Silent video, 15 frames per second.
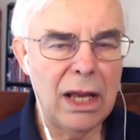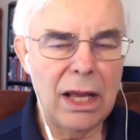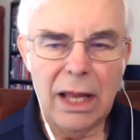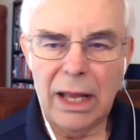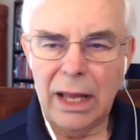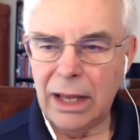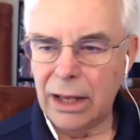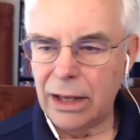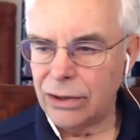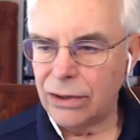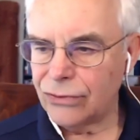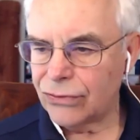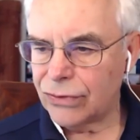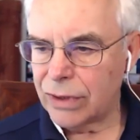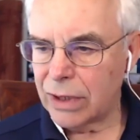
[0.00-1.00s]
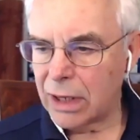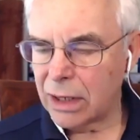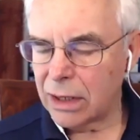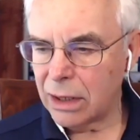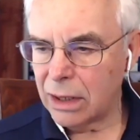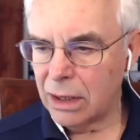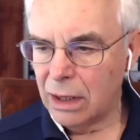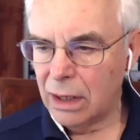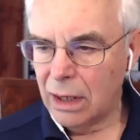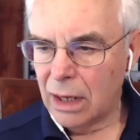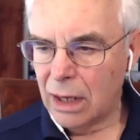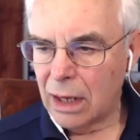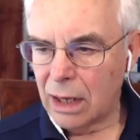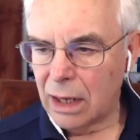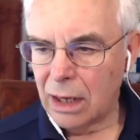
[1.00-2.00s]
is that
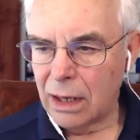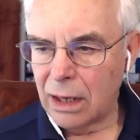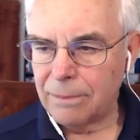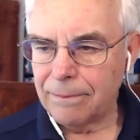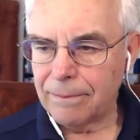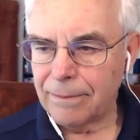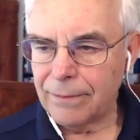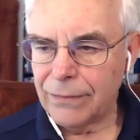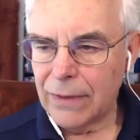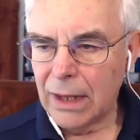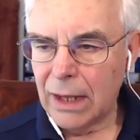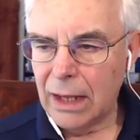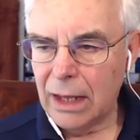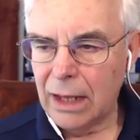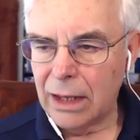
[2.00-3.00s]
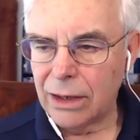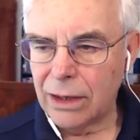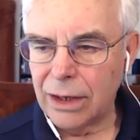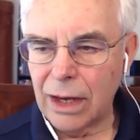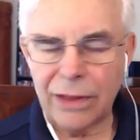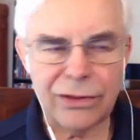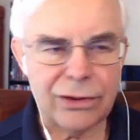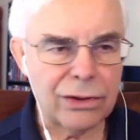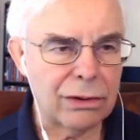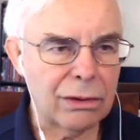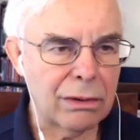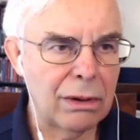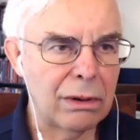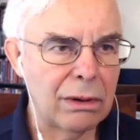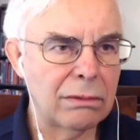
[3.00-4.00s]
um, in
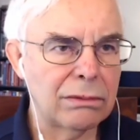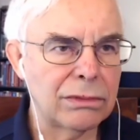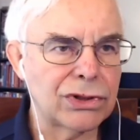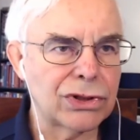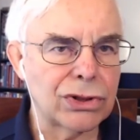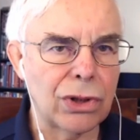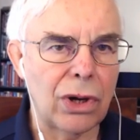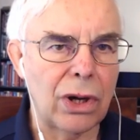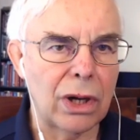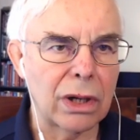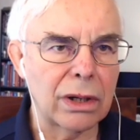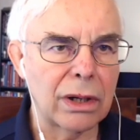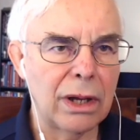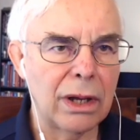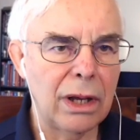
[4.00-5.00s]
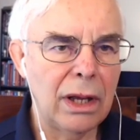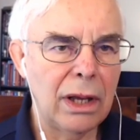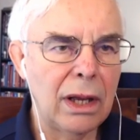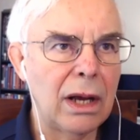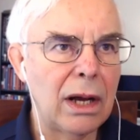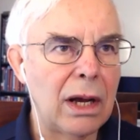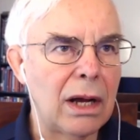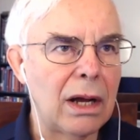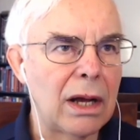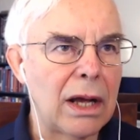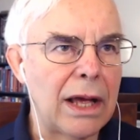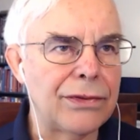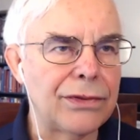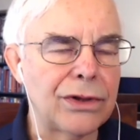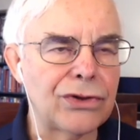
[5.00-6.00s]
another song, uh,
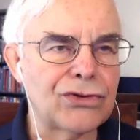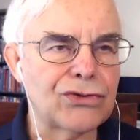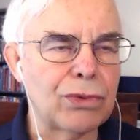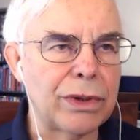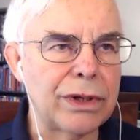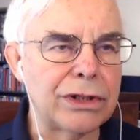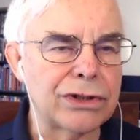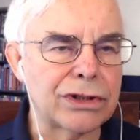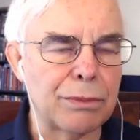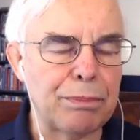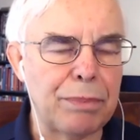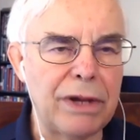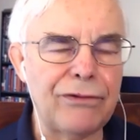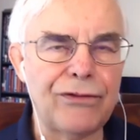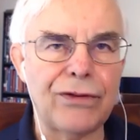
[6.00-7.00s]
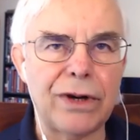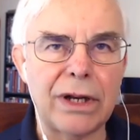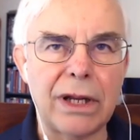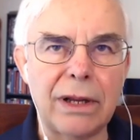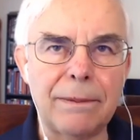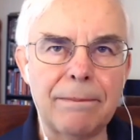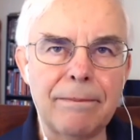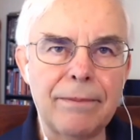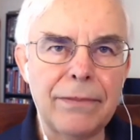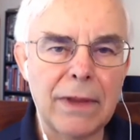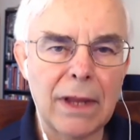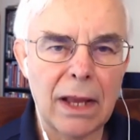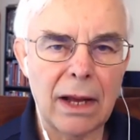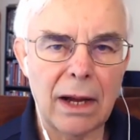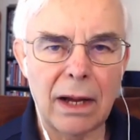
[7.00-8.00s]
and this one is Epiphany,
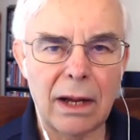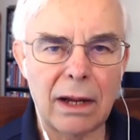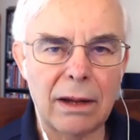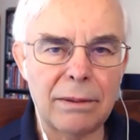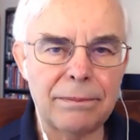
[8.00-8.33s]
um,